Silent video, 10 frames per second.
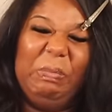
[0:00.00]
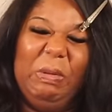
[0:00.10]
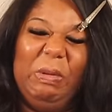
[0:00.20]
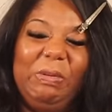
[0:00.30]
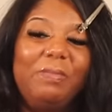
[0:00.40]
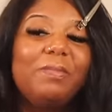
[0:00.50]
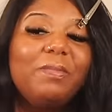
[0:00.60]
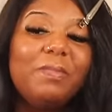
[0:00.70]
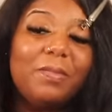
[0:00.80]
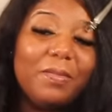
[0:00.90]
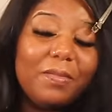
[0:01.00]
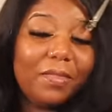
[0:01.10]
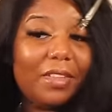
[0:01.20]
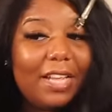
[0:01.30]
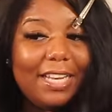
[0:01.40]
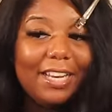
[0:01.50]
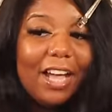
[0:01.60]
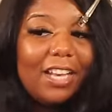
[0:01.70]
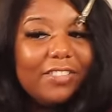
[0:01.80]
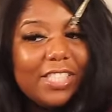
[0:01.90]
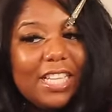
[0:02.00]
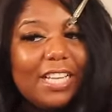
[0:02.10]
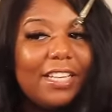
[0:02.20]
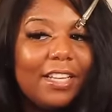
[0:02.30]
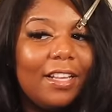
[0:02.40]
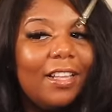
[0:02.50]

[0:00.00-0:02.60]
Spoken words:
Ooh. And then all of a sudden,